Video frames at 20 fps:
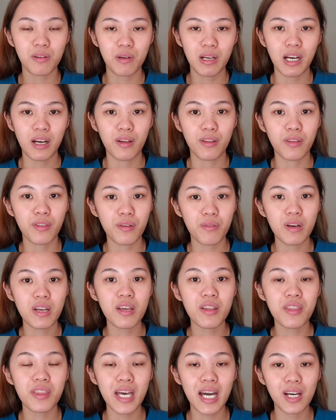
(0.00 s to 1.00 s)
around
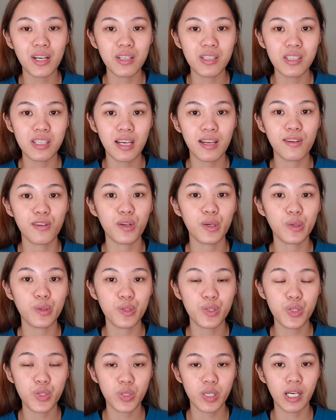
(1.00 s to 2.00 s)
3,000
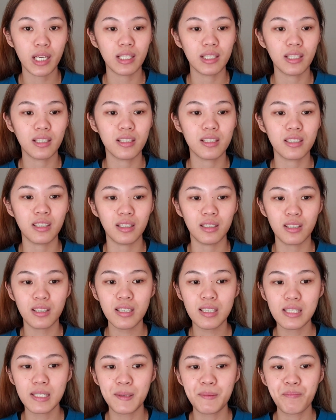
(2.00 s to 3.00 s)
Australian
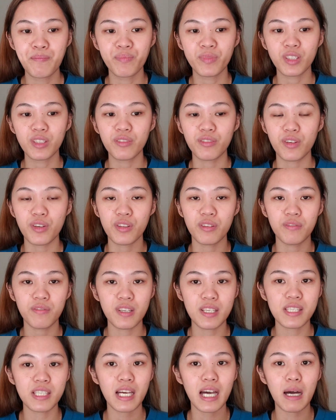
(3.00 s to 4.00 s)
dollars for the
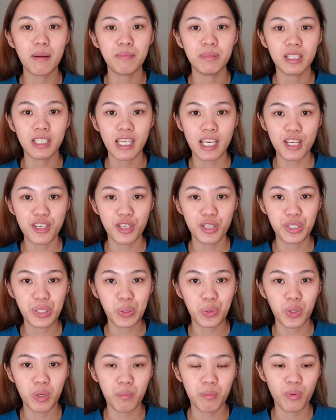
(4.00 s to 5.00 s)
visa application
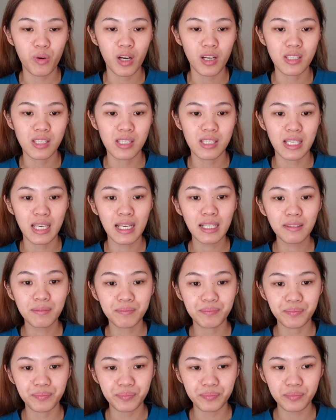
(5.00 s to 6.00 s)
or processing,
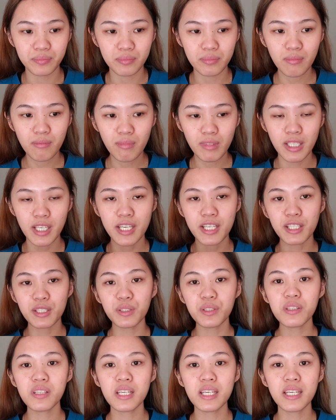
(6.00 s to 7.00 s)

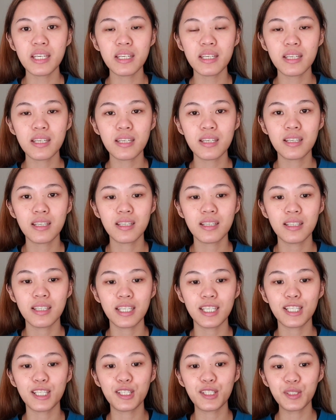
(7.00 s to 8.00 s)
including
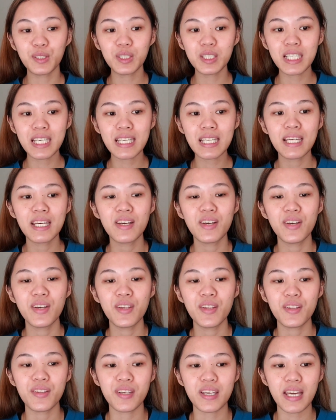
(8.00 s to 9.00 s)

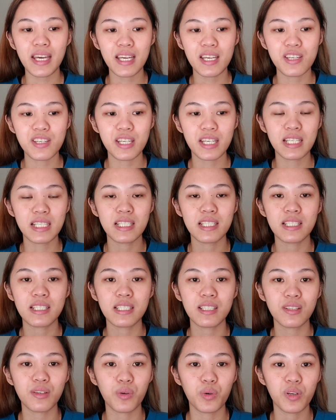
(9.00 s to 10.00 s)
the
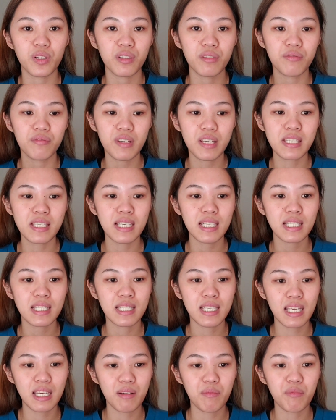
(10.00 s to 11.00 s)
agent or the visa
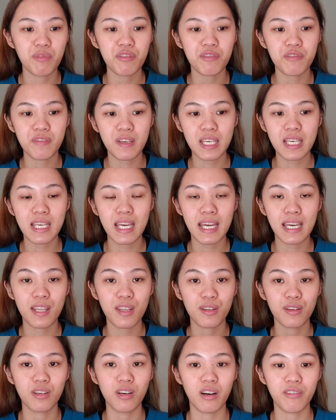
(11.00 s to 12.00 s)
team fee and
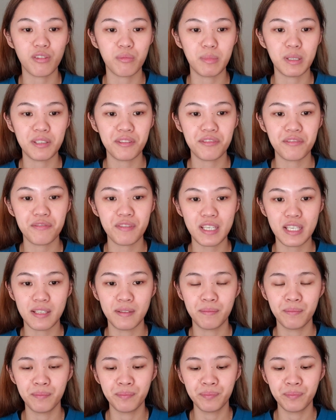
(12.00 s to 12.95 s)
the government fee.